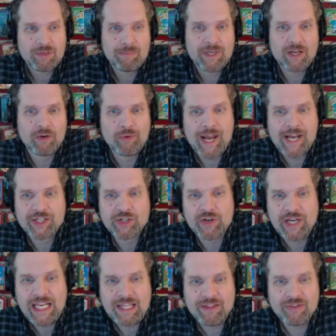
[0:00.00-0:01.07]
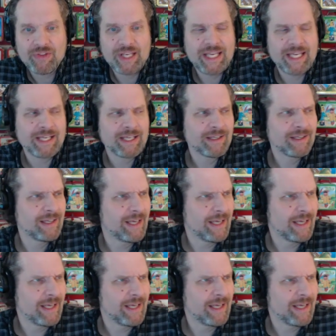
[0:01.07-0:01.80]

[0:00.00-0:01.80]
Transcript: be a red-green thing.